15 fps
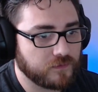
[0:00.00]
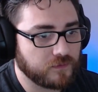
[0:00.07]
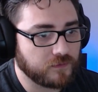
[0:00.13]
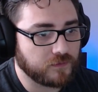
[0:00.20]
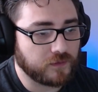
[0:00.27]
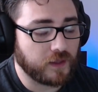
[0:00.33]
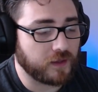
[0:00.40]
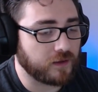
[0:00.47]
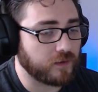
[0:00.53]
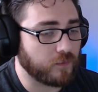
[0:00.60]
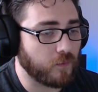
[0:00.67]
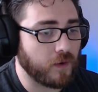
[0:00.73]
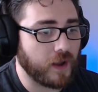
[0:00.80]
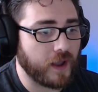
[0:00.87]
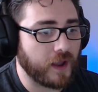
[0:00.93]
Like,
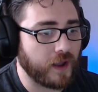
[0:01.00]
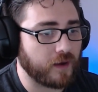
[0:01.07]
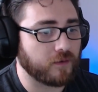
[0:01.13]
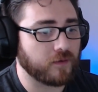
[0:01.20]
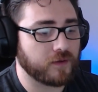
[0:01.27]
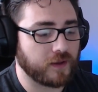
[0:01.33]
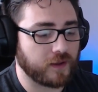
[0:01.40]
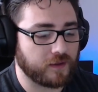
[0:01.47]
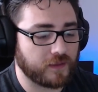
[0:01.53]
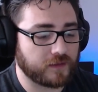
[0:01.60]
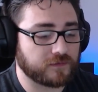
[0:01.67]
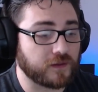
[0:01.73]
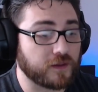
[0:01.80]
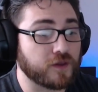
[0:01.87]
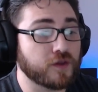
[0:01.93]
wow, okay,
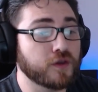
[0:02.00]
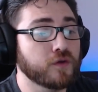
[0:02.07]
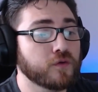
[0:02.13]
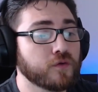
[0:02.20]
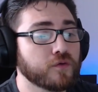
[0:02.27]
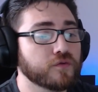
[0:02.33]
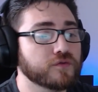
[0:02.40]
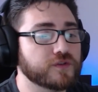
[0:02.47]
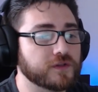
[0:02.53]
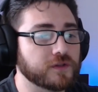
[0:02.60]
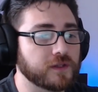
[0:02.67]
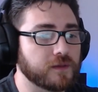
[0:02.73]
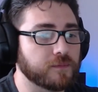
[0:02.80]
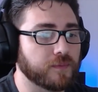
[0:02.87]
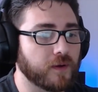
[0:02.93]
that's a huge
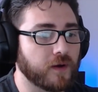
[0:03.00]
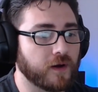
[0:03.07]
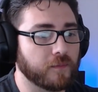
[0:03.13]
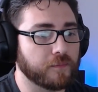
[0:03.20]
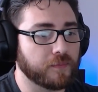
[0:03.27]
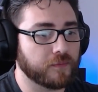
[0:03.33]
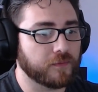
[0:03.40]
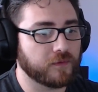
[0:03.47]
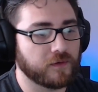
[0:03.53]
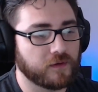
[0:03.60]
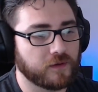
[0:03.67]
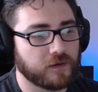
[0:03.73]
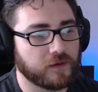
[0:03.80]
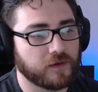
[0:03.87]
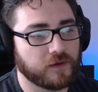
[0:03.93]
leap up.
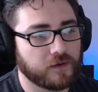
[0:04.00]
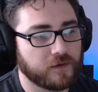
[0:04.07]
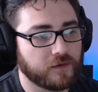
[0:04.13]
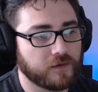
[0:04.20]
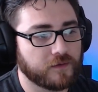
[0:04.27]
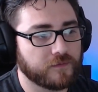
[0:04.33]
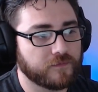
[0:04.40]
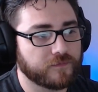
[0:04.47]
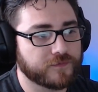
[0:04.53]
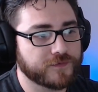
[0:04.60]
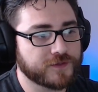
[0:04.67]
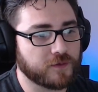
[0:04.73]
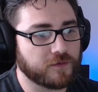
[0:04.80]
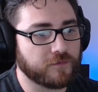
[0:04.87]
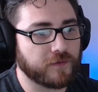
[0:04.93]

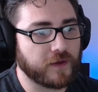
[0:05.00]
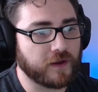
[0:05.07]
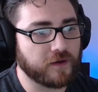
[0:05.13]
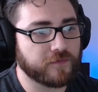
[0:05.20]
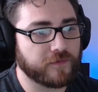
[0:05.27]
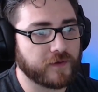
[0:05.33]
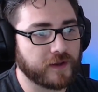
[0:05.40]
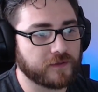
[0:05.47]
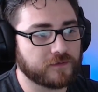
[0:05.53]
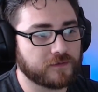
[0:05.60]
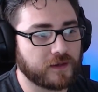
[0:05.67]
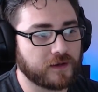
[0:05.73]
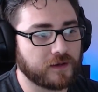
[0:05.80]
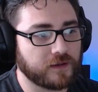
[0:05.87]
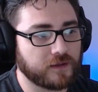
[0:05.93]
So the verifying
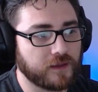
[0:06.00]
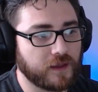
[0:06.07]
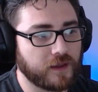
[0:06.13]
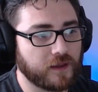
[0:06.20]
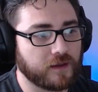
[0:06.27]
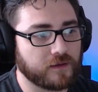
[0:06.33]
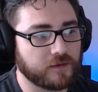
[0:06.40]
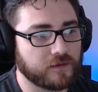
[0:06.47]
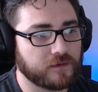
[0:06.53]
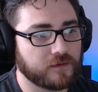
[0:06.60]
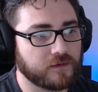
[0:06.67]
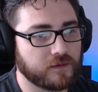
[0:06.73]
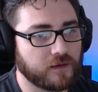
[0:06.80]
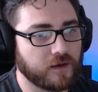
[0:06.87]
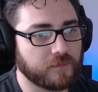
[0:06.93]
setting, yeah.
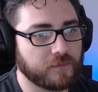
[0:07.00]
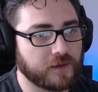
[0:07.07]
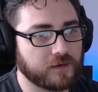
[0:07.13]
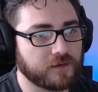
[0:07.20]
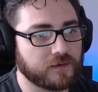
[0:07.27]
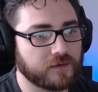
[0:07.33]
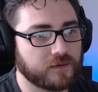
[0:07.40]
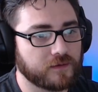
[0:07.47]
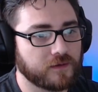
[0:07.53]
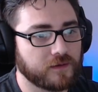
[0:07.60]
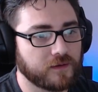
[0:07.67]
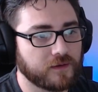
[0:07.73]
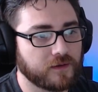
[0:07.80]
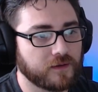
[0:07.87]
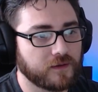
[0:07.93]
I mean,
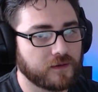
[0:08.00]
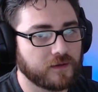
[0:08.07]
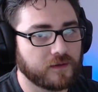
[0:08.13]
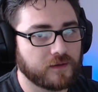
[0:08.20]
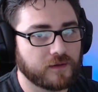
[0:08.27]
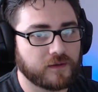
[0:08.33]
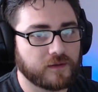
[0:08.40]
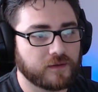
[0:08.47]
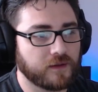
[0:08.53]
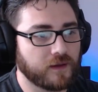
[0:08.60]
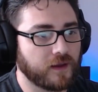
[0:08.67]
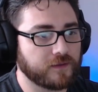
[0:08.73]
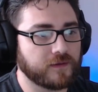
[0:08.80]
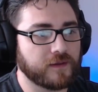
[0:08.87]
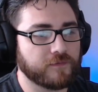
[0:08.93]
yeah, I
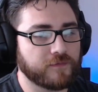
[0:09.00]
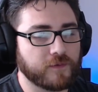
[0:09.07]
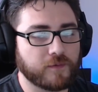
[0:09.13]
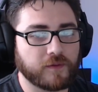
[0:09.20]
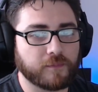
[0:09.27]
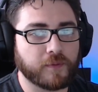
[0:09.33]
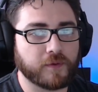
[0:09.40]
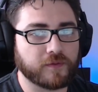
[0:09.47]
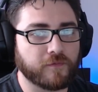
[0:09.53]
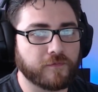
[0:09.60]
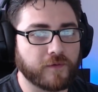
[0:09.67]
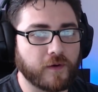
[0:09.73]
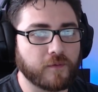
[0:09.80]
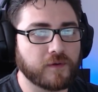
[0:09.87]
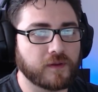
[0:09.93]
think if he would have put the
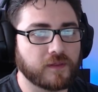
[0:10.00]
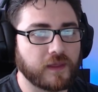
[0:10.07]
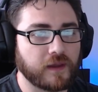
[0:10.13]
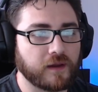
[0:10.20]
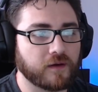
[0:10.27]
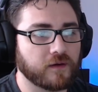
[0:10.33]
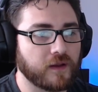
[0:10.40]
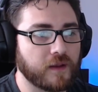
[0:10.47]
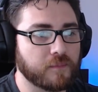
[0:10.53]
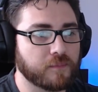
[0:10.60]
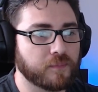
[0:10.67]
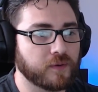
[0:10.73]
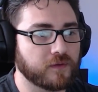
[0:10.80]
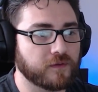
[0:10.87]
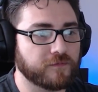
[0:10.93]
phone in there and
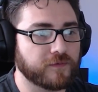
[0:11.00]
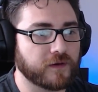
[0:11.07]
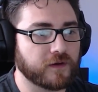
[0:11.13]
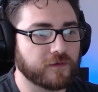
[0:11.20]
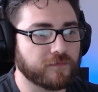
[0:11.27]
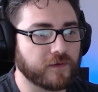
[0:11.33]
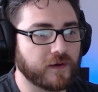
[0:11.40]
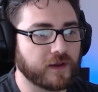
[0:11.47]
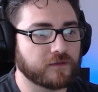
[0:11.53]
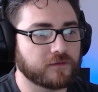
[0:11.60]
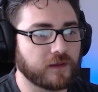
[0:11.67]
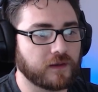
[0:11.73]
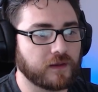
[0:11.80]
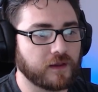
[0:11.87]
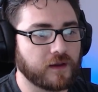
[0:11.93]
put the very fine
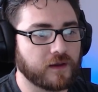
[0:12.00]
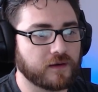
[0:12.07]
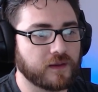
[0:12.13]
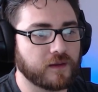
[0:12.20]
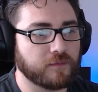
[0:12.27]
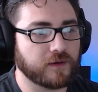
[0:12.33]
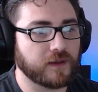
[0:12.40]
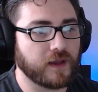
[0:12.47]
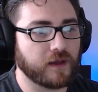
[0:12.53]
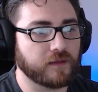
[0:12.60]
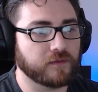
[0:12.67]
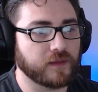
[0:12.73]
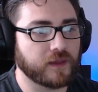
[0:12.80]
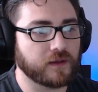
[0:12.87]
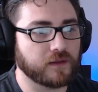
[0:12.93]
setting on, he would have
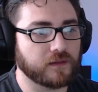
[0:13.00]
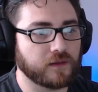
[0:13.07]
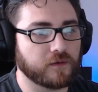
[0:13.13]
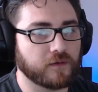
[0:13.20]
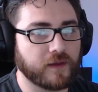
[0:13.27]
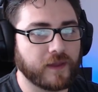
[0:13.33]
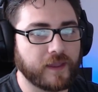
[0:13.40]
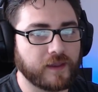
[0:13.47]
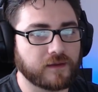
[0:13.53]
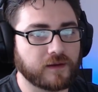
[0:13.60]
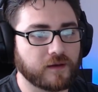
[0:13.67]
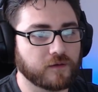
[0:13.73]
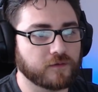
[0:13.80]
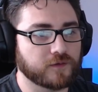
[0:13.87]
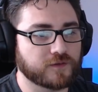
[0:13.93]
gotten like a little
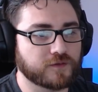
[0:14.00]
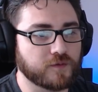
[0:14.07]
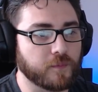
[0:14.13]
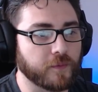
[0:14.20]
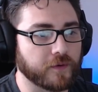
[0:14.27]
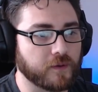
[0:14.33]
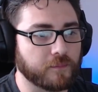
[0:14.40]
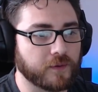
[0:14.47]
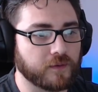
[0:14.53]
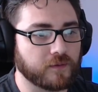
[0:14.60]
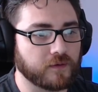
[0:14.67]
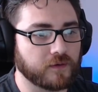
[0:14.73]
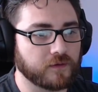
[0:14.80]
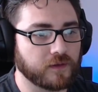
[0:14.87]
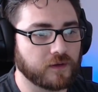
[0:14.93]
handheld
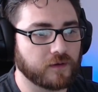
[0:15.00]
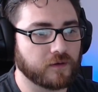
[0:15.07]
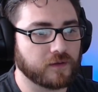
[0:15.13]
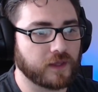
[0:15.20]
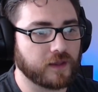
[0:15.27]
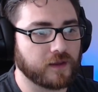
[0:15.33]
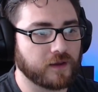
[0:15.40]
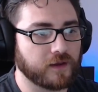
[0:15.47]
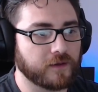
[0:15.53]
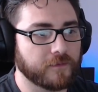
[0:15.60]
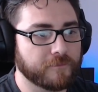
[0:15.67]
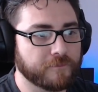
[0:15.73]
supercomputer, or like a